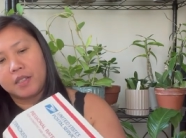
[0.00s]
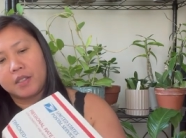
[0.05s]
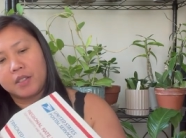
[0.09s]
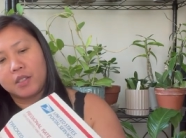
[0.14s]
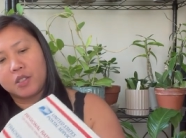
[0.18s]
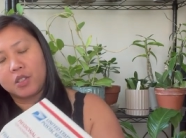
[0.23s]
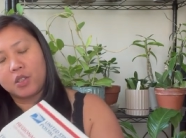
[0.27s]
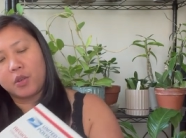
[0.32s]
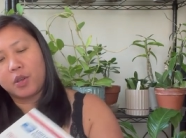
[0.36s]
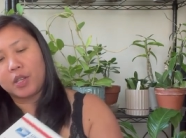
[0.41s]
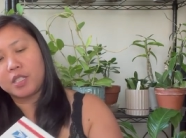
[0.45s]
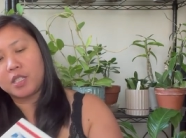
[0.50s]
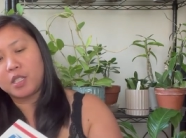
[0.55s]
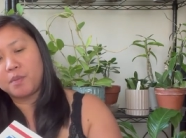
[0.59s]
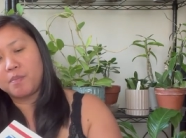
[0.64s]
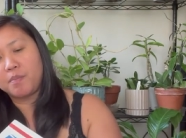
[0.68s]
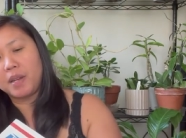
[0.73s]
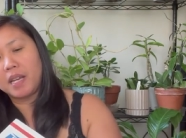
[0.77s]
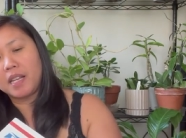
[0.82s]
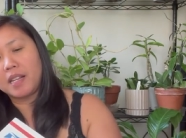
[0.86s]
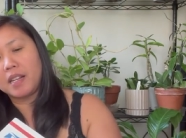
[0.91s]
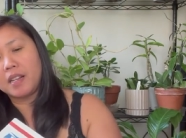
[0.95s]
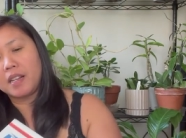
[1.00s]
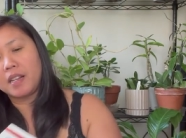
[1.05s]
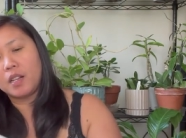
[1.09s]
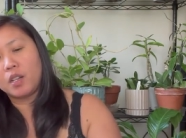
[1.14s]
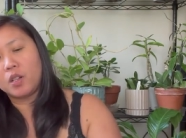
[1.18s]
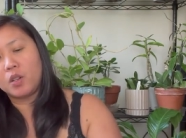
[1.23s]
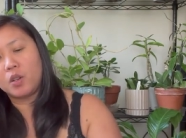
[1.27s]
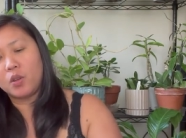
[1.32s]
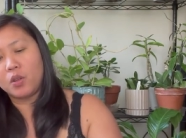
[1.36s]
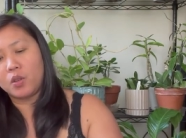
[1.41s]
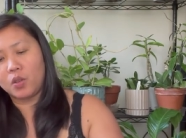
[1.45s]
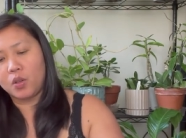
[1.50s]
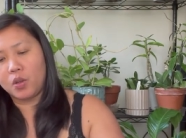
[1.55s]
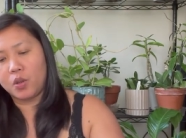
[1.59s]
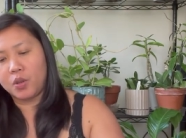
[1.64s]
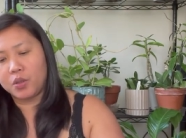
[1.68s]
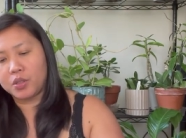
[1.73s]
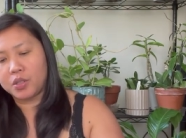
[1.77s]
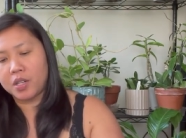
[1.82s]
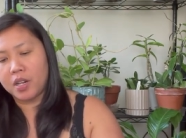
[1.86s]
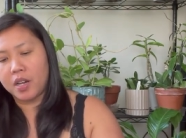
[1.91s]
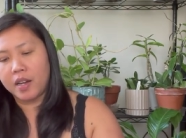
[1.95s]
So it's been a
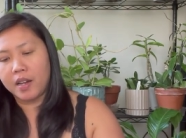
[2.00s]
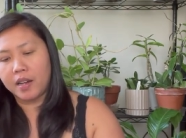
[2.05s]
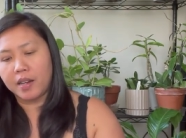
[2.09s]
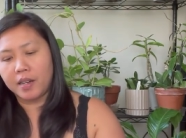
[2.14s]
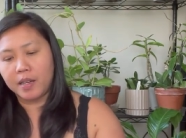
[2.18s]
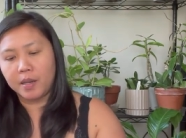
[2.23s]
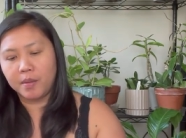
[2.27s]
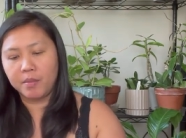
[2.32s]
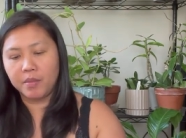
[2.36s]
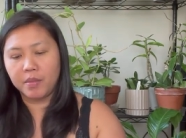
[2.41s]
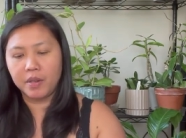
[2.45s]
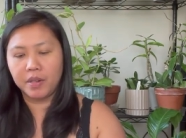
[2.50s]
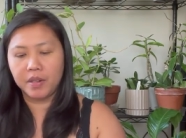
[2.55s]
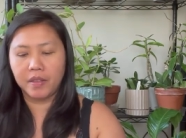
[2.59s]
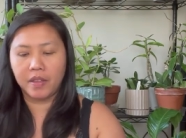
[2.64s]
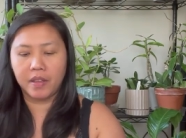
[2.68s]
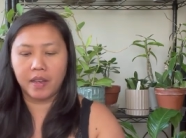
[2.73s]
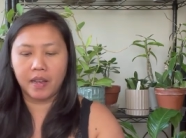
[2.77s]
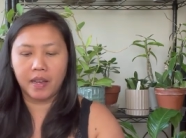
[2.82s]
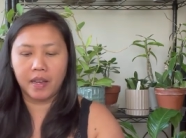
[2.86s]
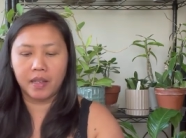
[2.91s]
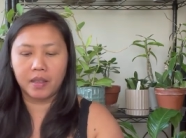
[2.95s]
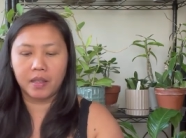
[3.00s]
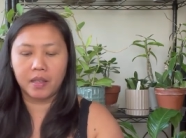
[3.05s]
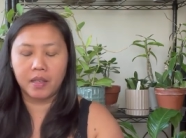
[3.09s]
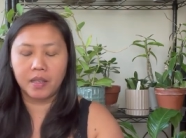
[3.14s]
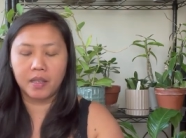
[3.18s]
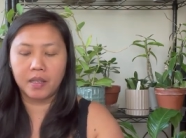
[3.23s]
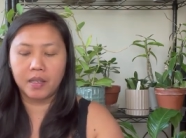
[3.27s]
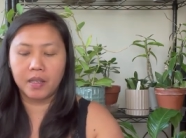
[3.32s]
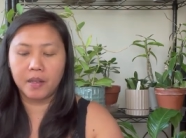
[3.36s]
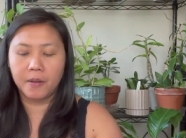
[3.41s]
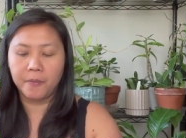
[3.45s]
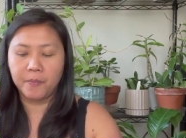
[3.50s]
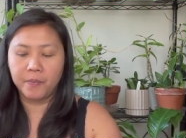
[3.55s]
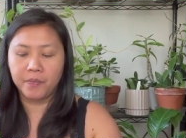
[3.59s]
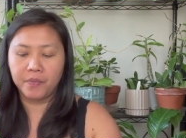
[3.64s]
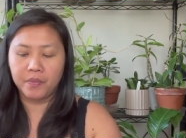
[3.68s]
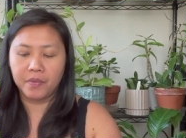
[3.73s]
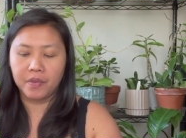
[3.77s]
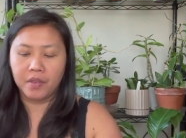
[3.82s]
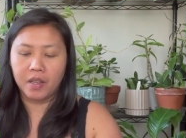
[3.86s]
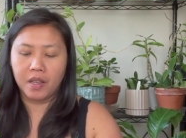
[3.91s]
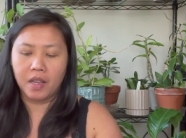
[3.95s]
long time that
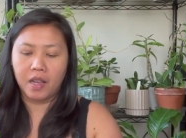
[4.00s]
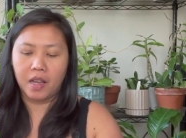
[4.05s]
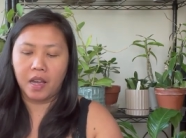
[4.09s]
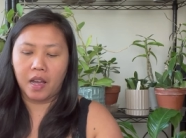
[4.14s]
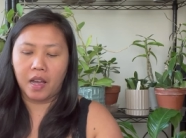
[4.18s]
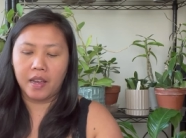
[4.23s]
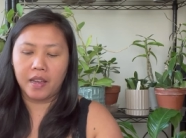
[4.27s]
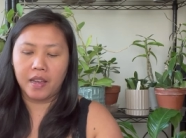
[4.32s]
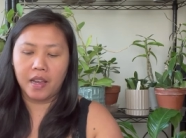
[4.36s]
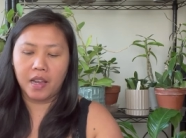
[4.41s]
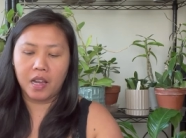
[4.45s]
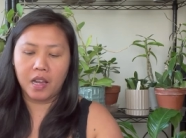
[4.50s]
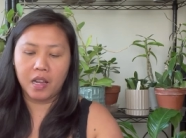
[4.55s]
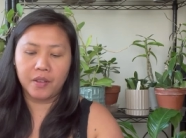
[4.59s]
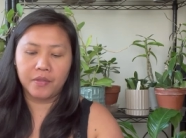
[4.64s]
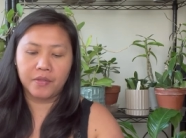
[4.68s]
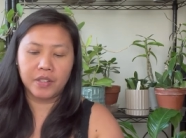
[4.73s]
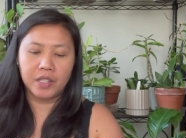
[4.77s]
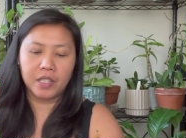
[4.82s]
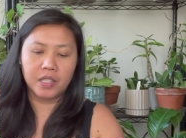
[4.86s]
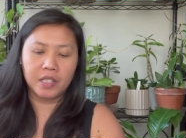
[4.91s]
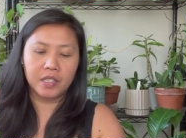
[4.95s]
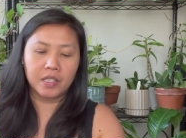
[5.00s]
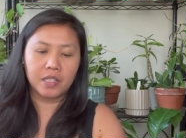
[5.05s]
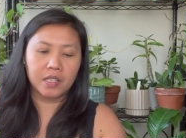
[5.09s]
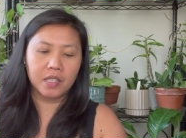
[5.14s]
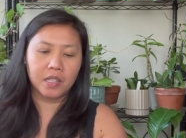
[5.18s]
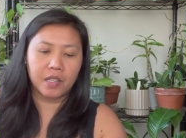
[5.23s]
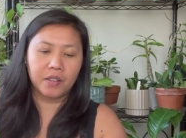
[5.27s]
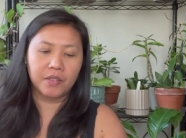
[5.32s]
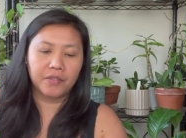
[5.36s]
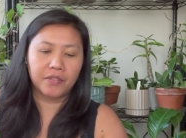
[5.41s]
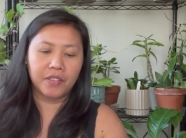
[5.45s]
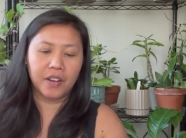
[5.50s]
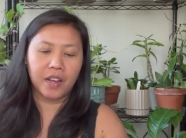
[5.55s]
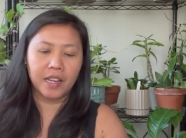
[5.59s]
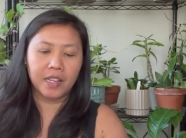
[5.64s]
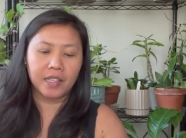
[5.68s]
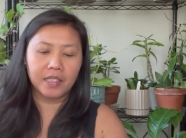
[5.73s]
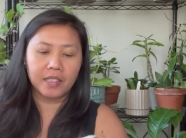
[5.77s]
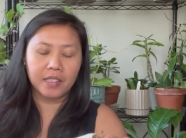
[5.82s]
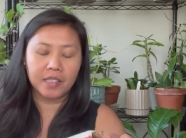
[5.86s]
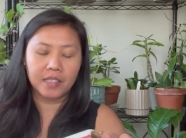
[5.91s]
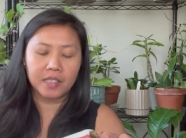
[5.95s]
I haven't
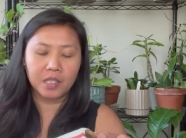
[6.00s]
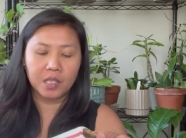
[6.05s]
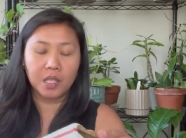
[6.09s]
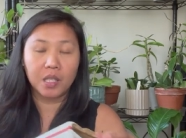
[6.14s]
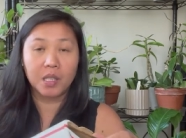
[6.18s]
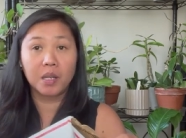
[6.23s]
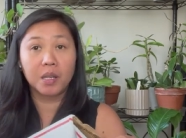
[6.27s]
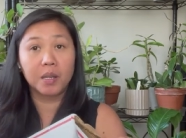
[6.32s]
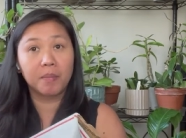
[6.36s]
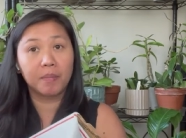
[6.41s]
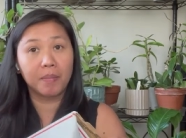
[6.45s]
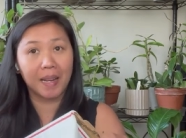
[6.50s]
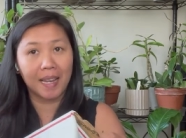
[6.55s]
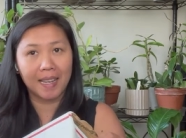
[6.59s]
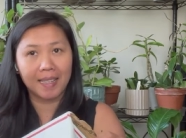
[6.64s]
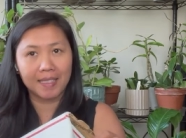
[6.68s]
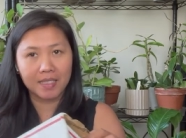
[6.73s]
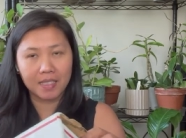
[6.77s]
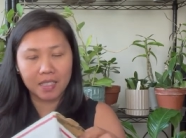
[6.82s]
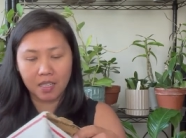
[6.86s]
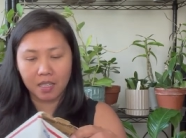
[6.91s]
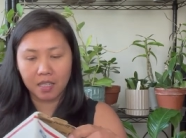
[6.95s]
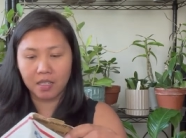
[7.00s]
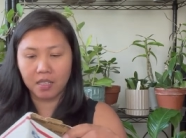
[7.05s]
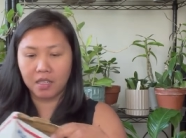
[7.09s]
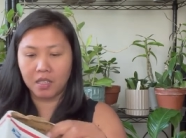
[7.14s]
find this plant,